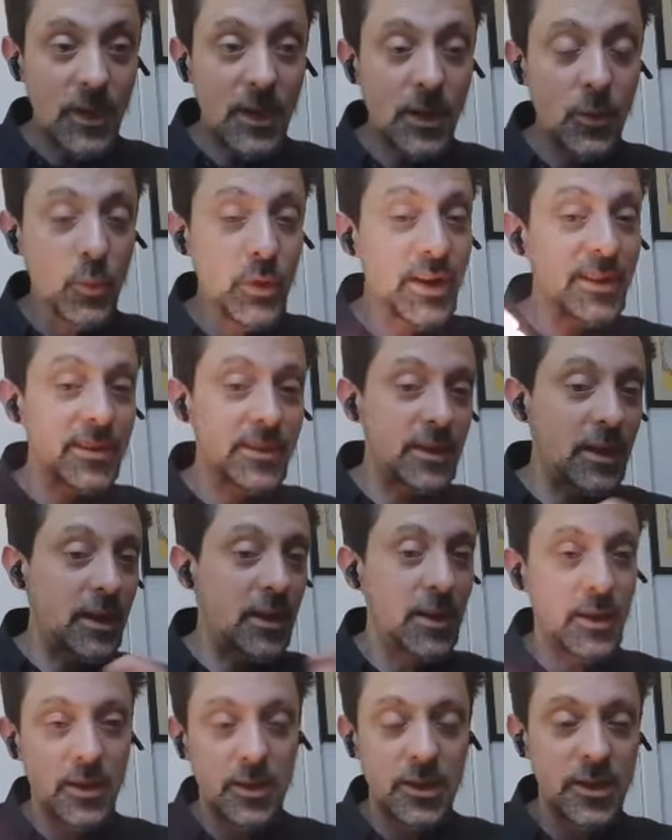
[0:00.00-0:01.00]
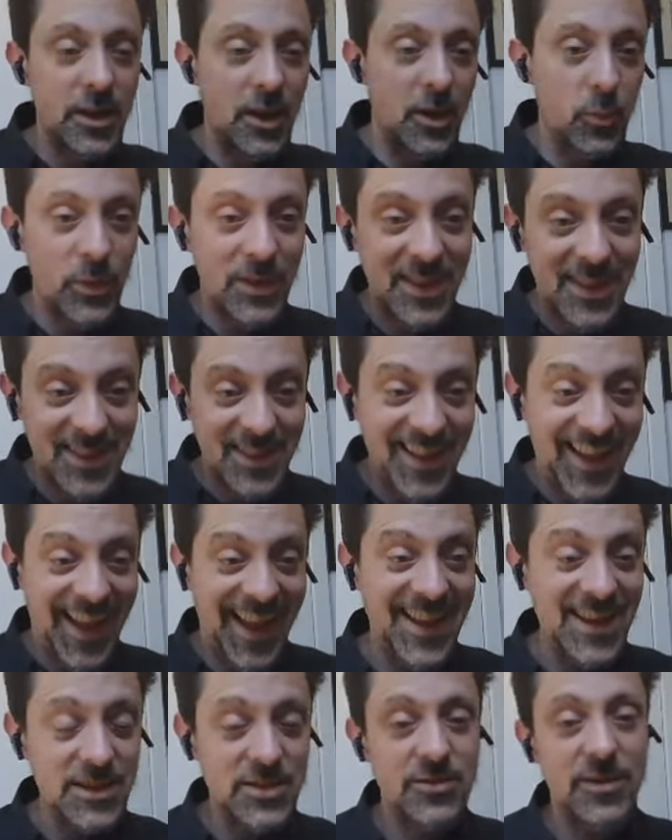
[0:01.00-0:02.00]
with
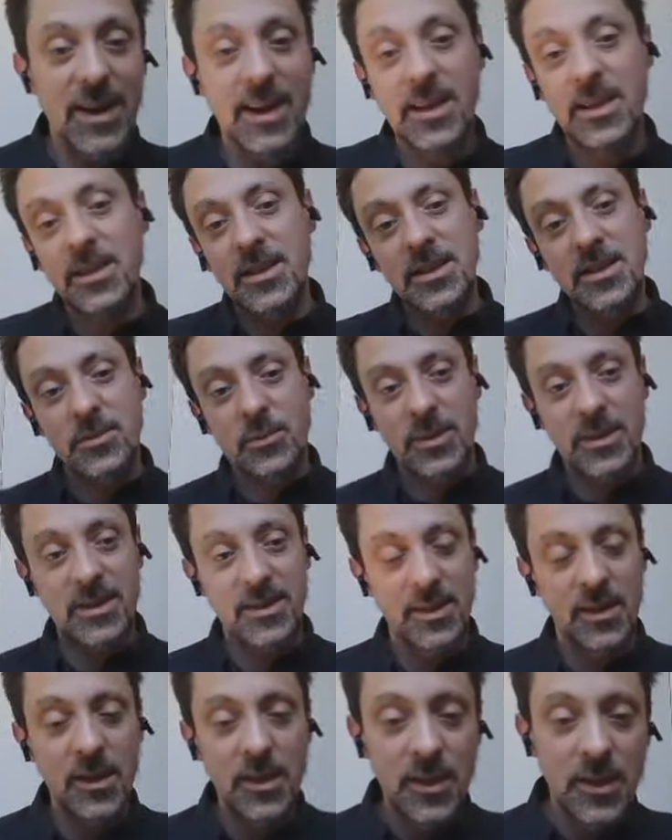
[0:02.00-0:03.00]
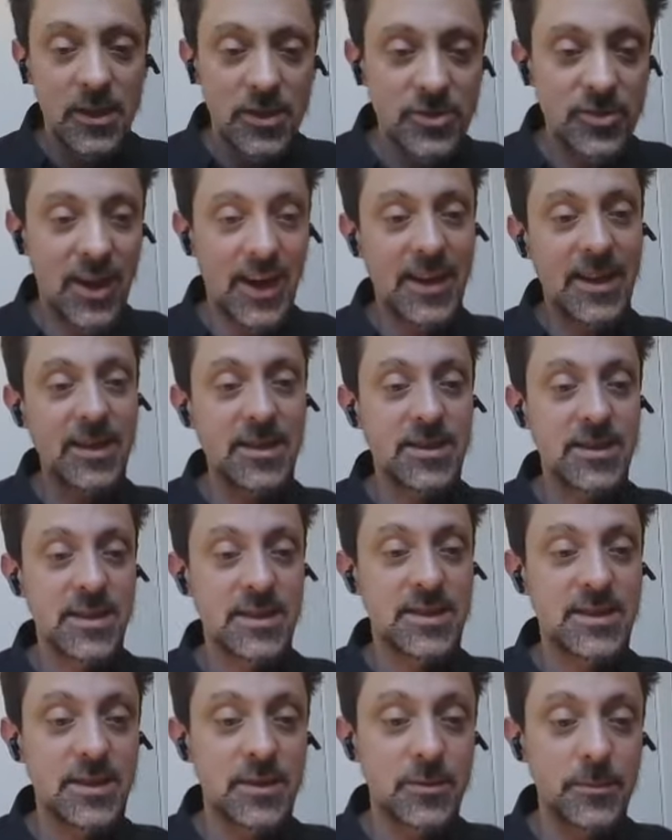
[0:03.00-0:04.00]
hand trackers, with tracking
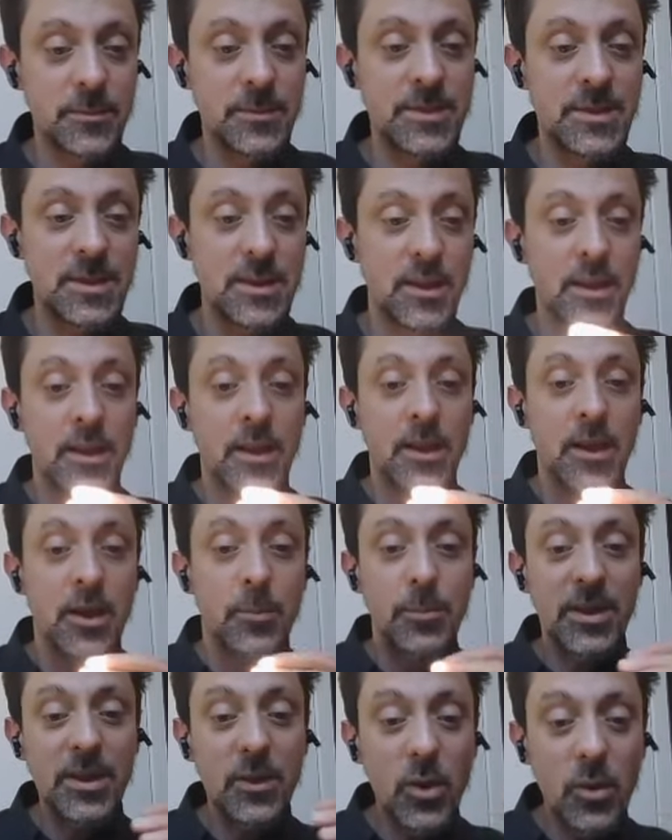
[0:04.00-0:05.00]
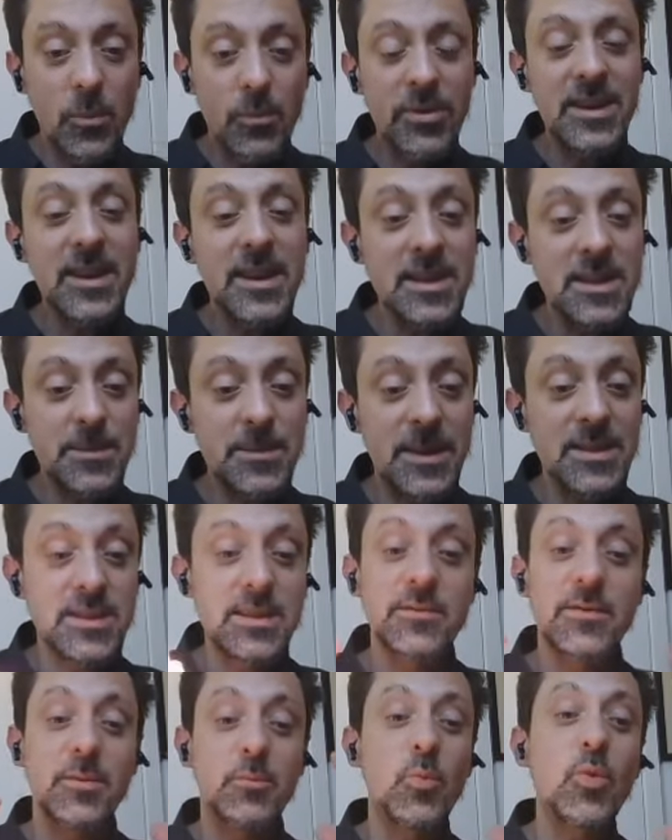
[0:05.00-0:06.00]
systems, but they were pretty
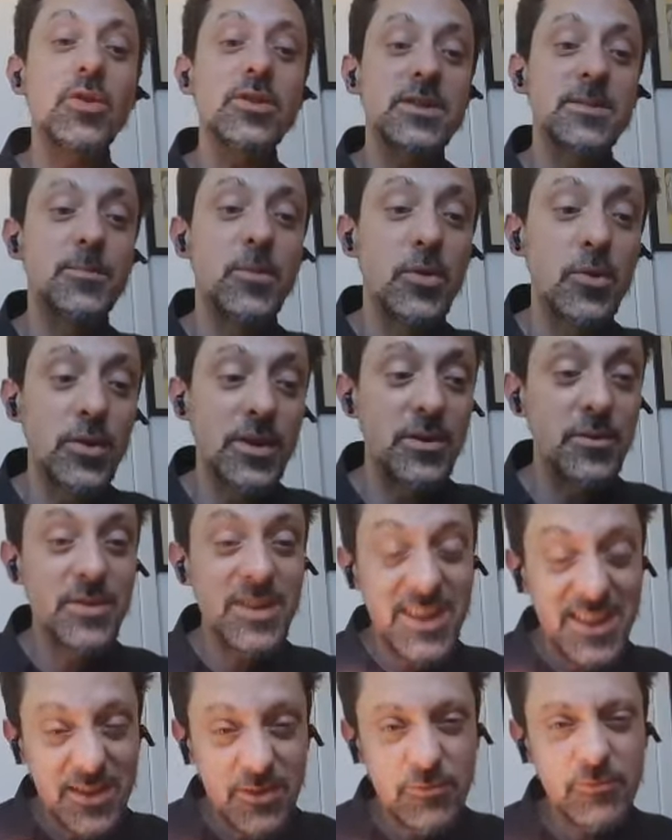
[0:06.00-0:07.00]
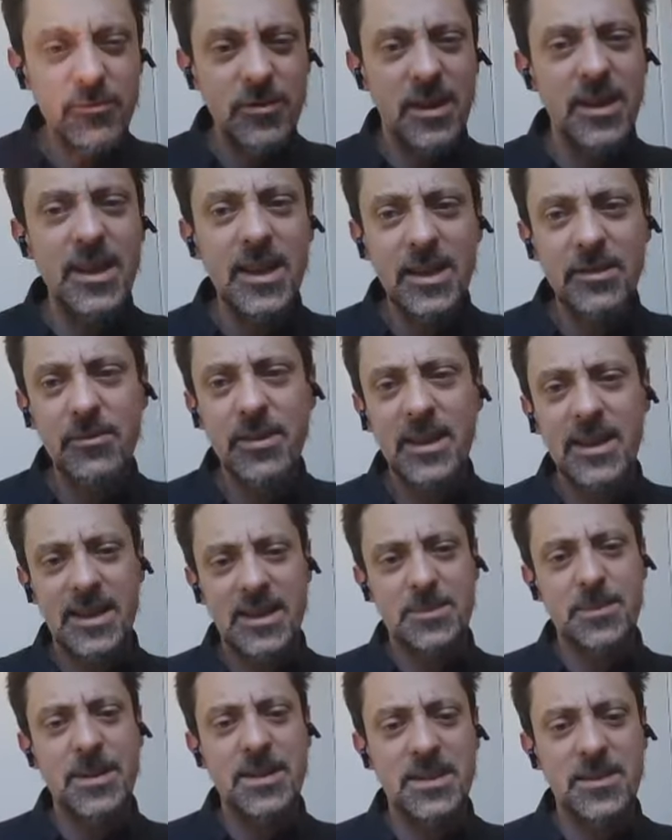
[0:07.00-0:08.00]
expensive. And what's more, you need a really, really
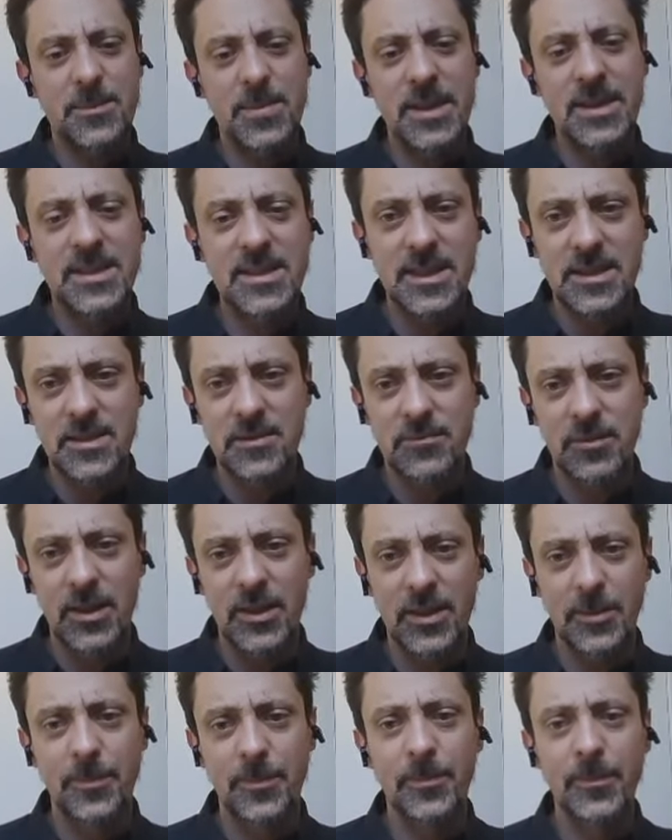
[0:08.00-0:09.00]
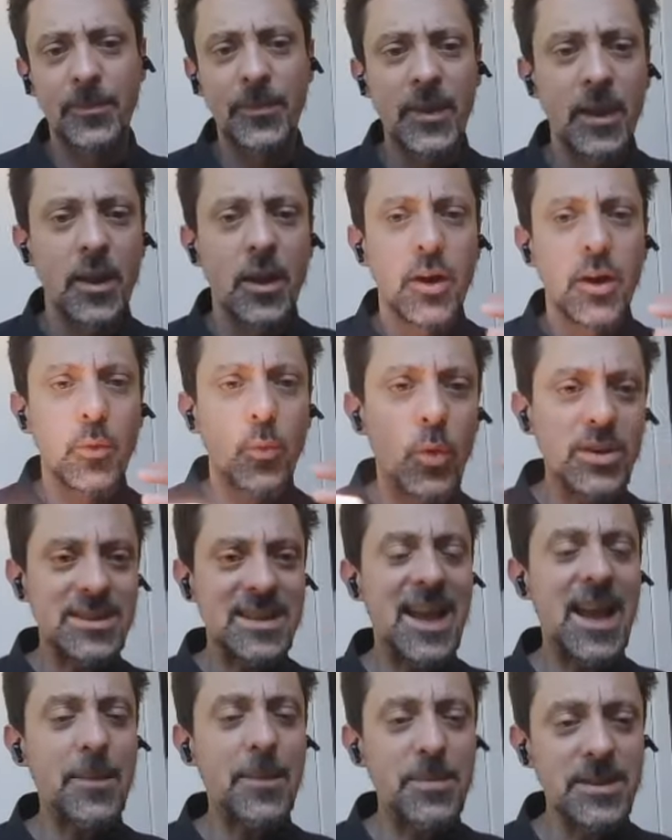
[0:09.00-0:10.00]
expensive PC to run them. What's
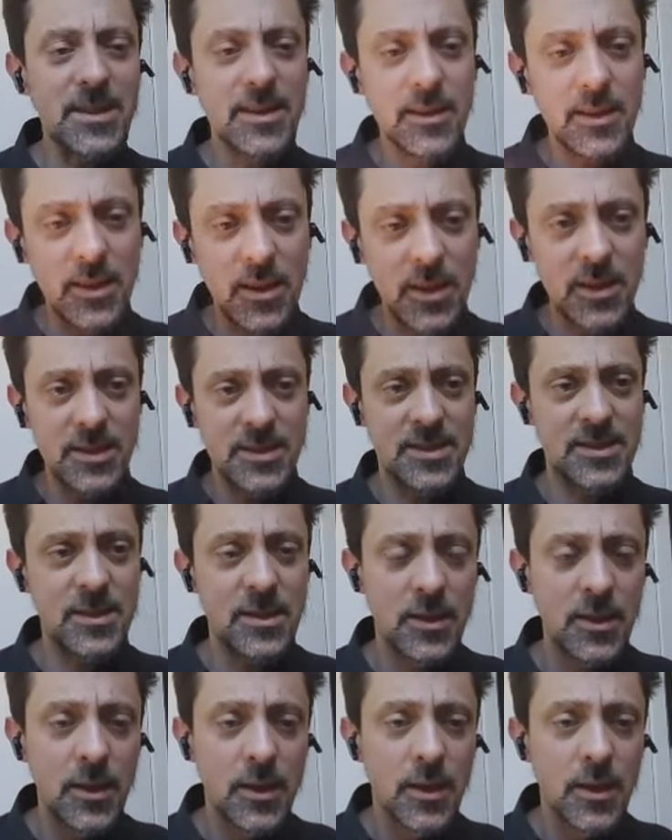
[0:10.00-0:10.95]
happened in the last